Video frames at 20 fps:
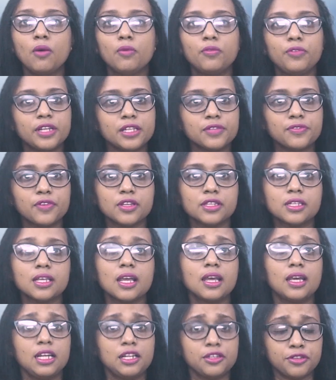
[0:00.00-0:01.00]
which was
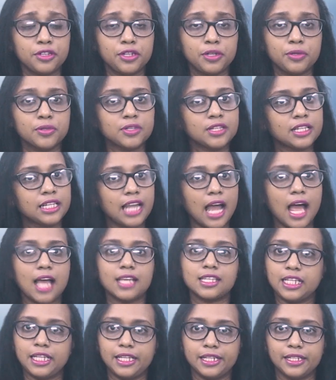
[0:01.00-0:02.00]
introduced
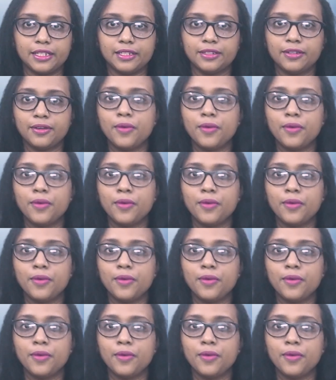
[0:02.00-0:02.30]
last year.